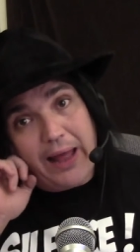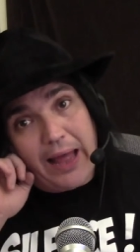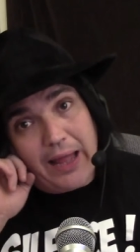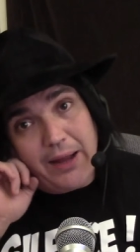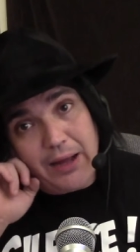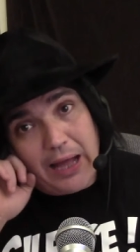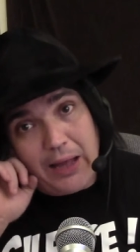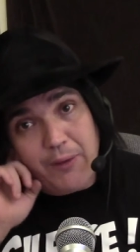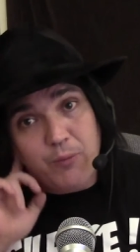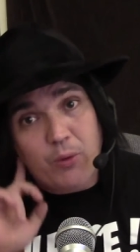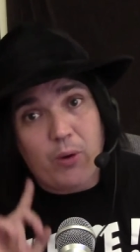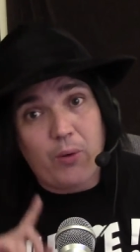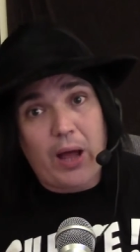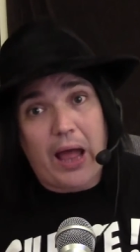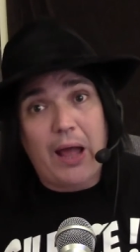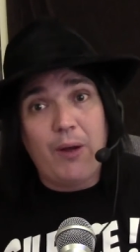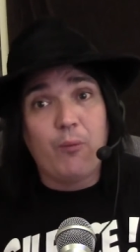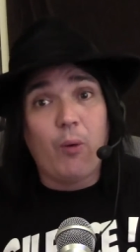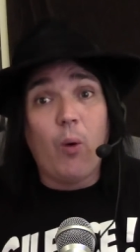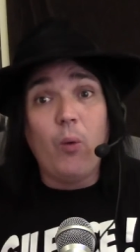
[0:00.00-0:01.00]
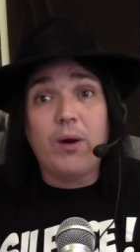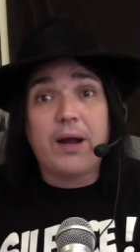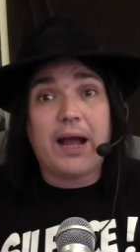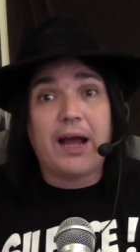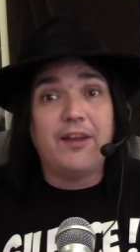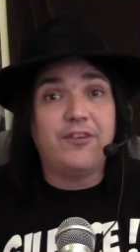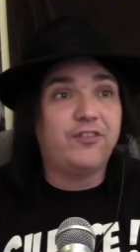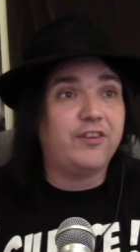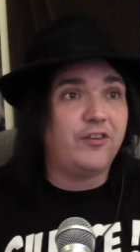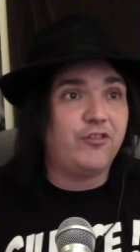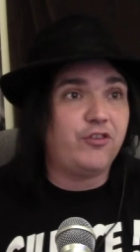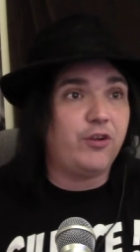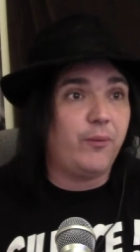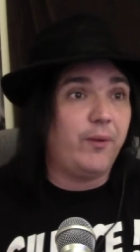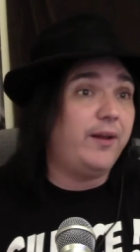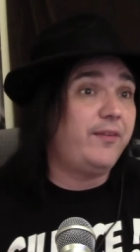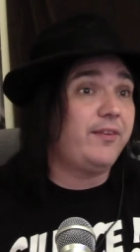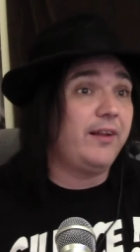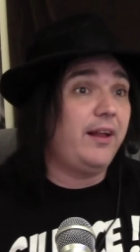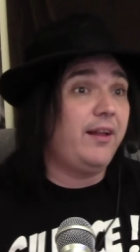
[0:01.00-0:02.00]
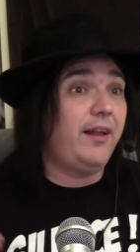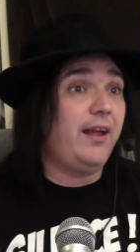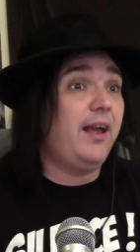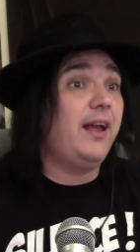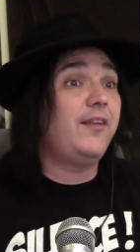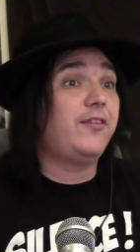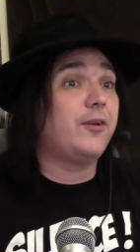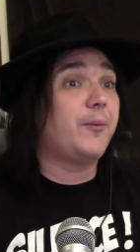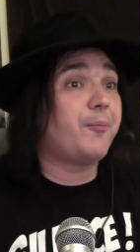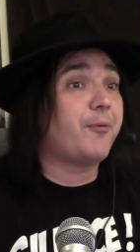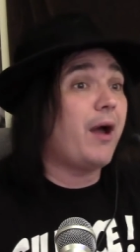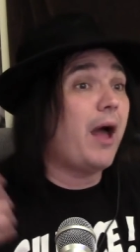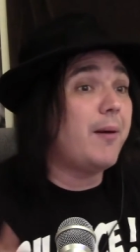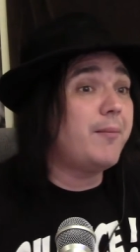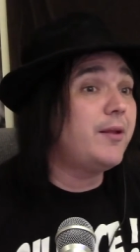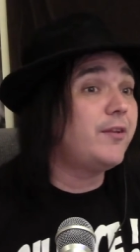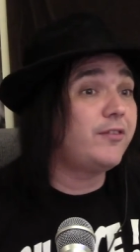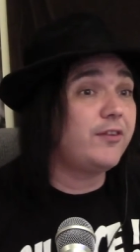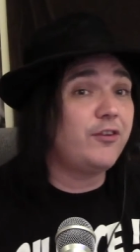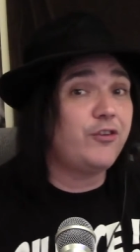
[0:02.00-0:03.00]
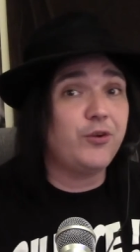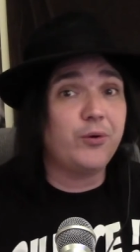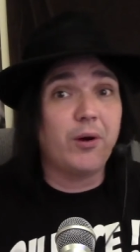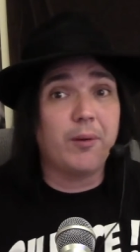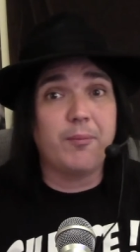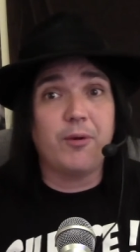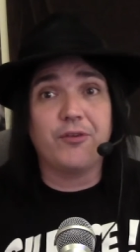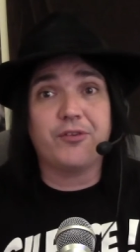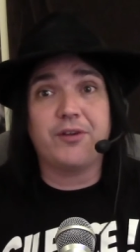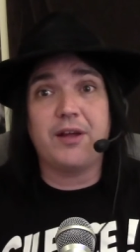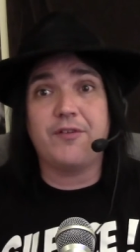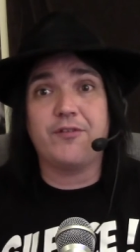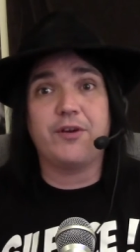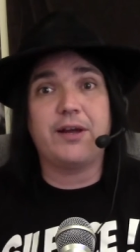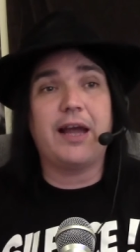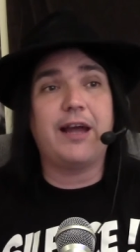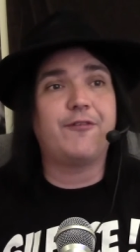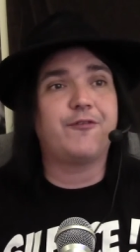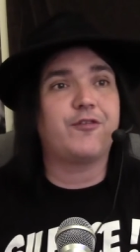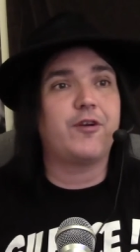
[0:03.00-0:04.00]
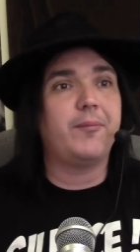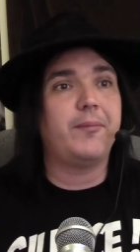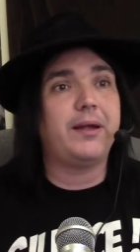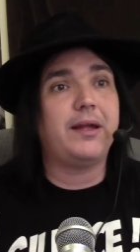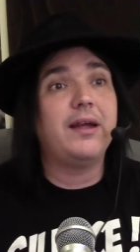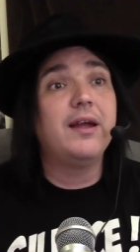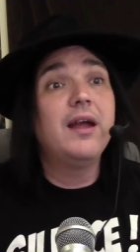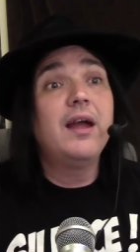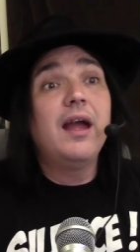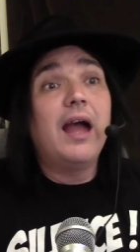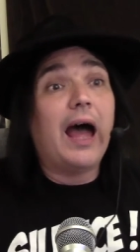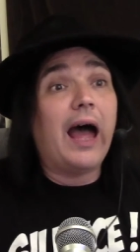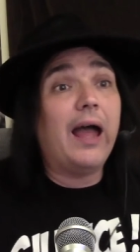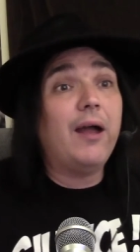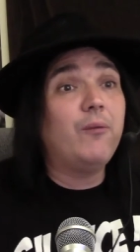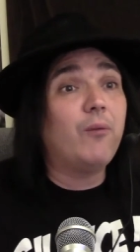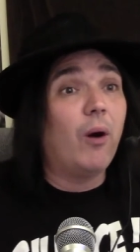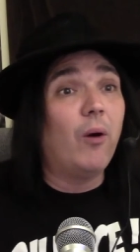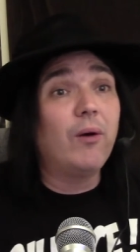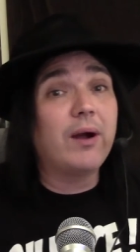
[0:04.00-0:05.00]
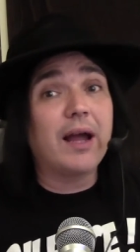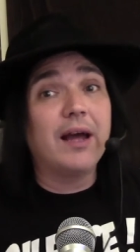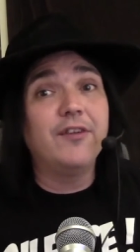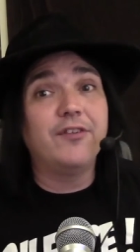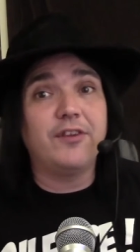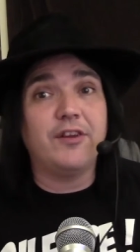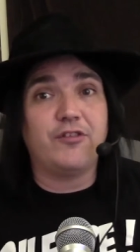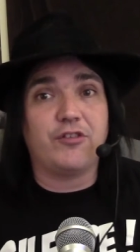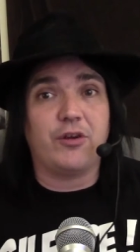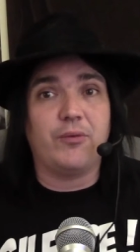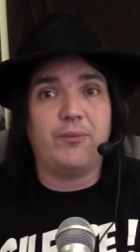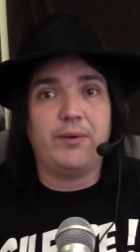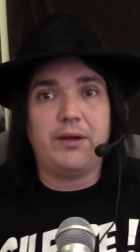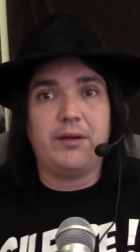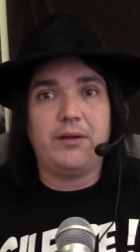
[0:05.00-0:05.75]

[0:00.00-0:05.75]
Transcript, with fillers: I, I, won't, I won't cuss at you. It's, it's a promise that you almost never get from me. I won't cuss at you.